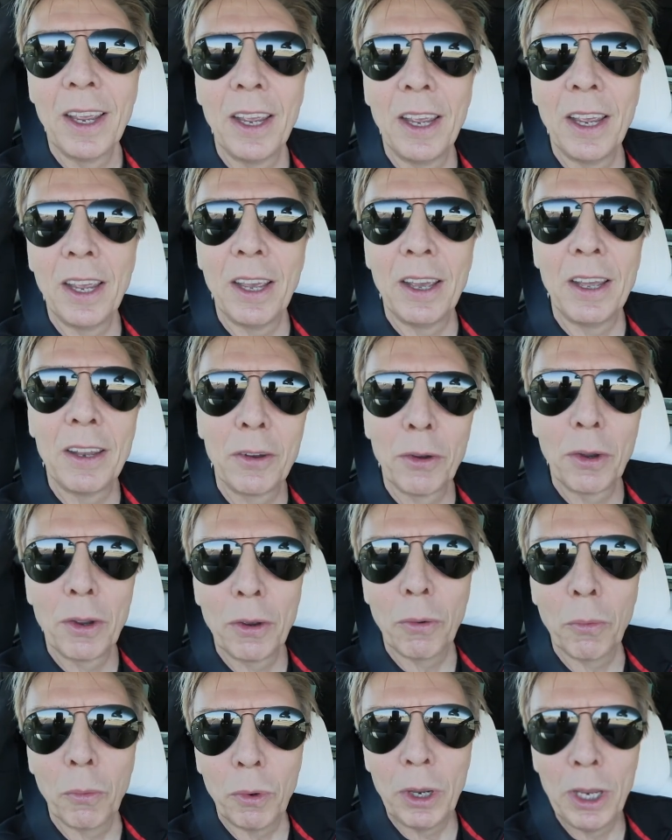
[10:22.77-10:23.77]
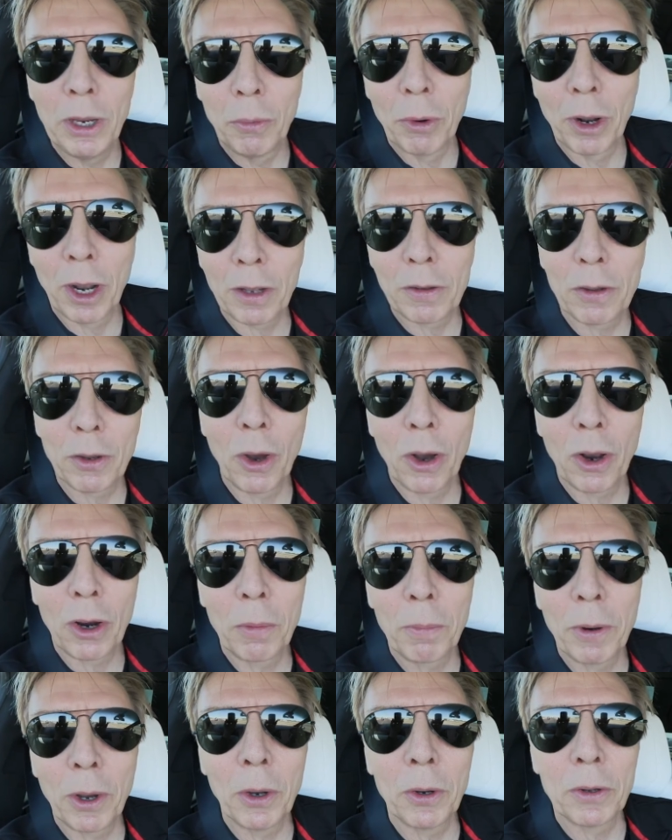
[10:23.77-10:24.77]
And we want to talk
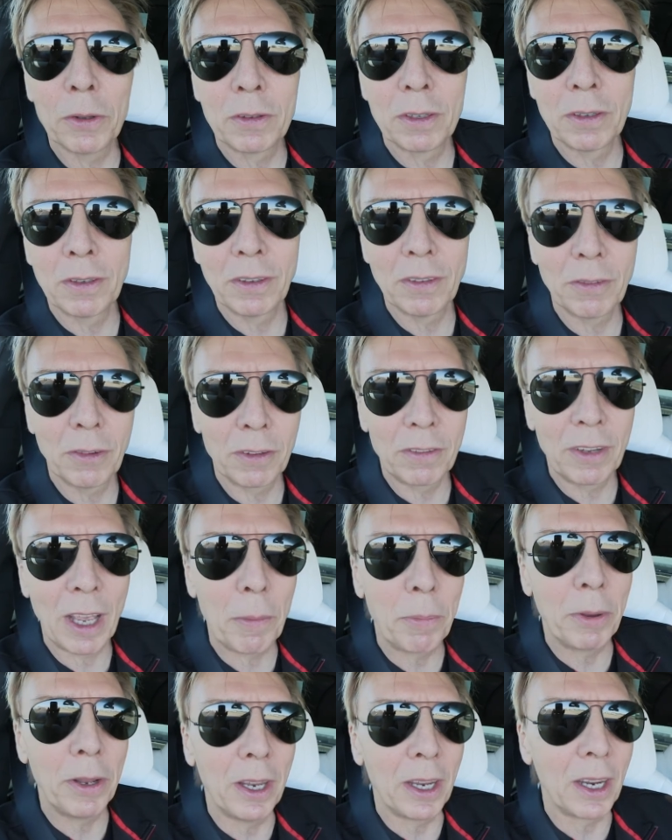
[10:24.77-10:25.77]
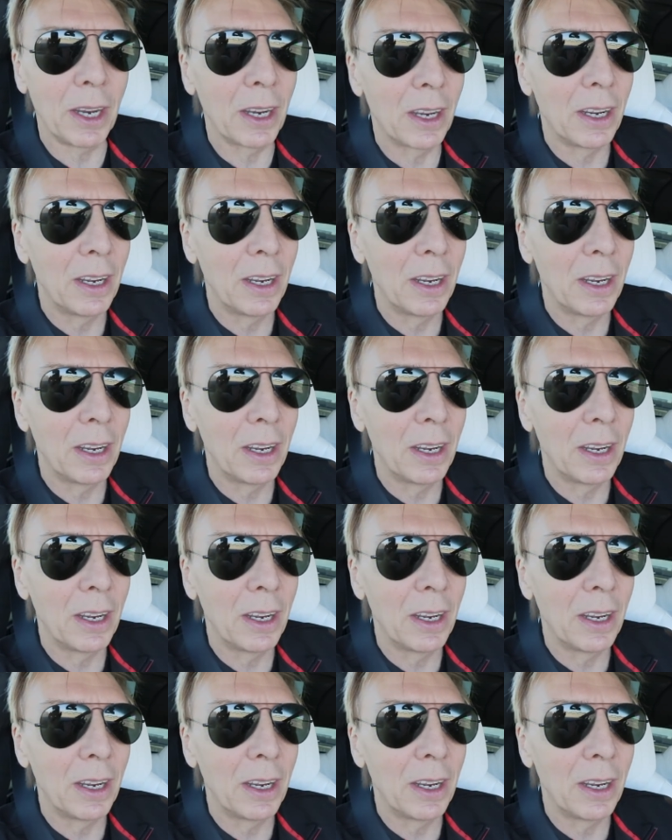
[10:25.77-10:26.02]
about what's happening